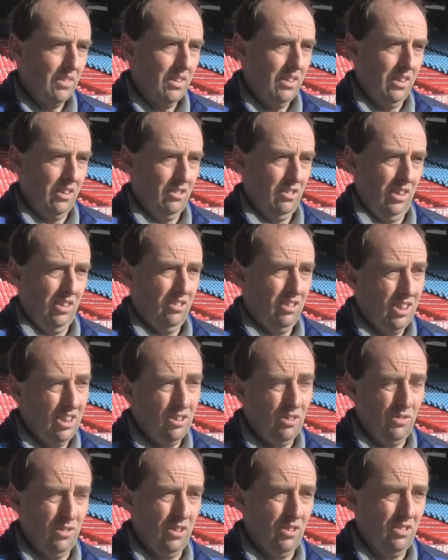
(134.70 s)
Like I say, it's
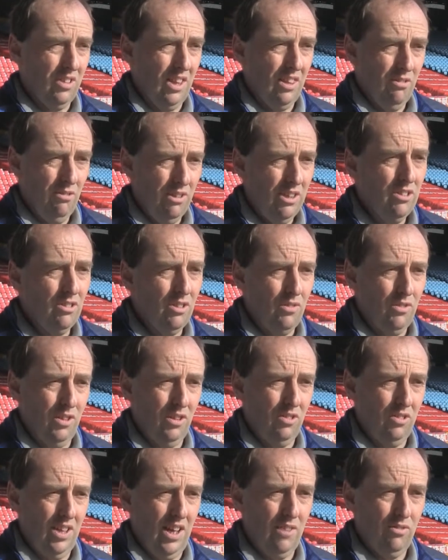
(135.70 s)
easy for the staff. They're easy for the
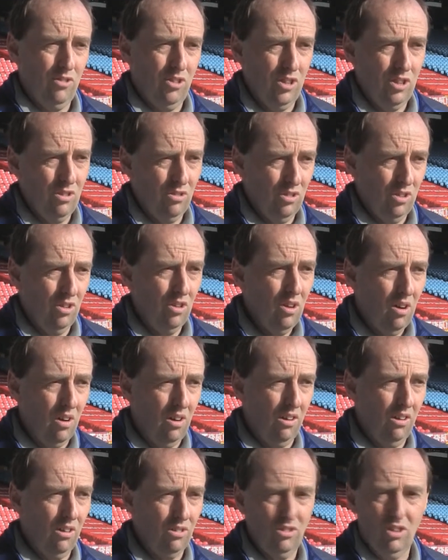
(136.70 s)
staff to use, and not a
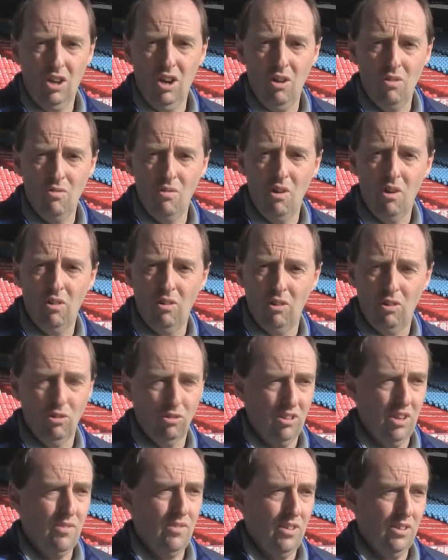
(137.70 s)
lot to go wrong, or
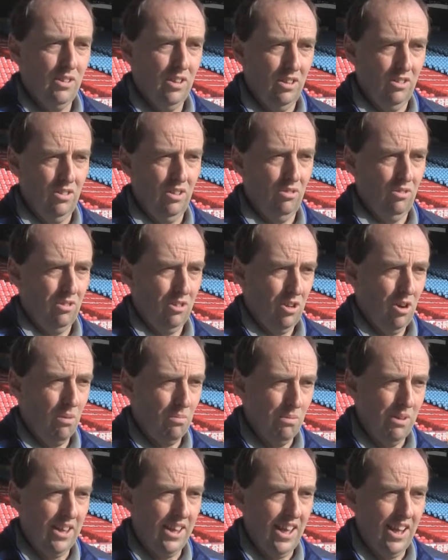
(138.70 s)
there's no
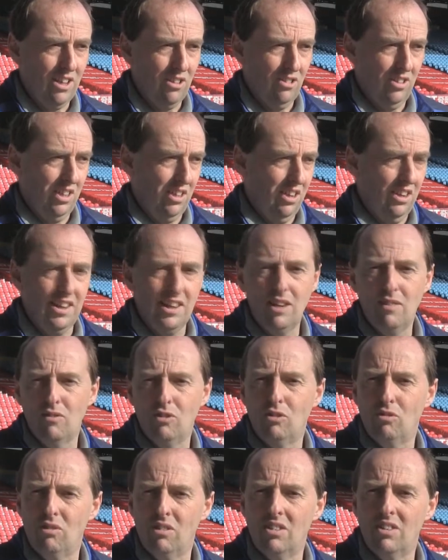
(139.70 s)
complicated
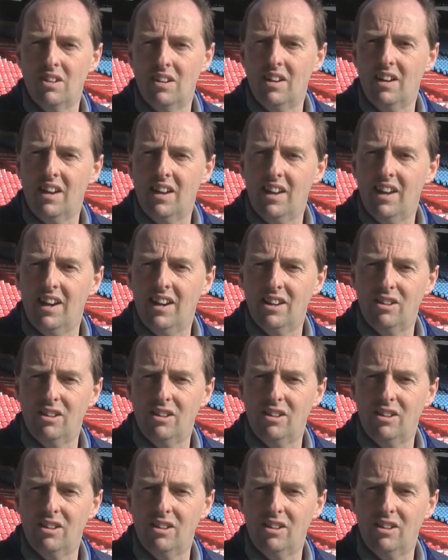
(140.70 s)
levers or anything like that.